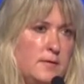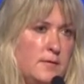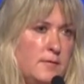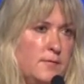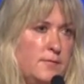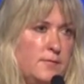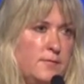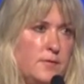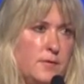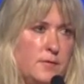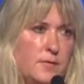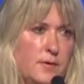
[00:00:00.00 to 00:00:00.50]
A
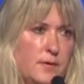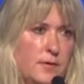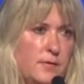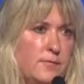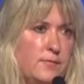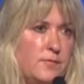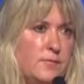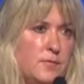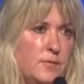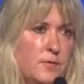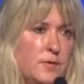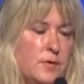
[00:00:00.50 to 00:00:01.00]
very,
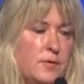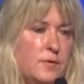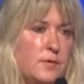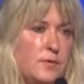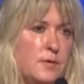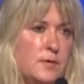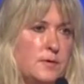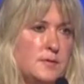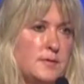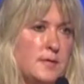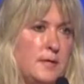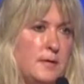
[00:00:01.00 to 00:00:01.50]
very good
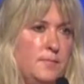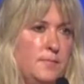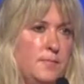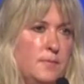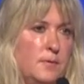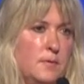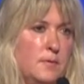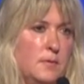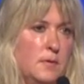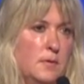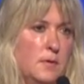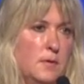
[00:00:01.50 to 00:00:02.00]

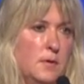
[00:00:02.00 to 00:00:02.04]
example.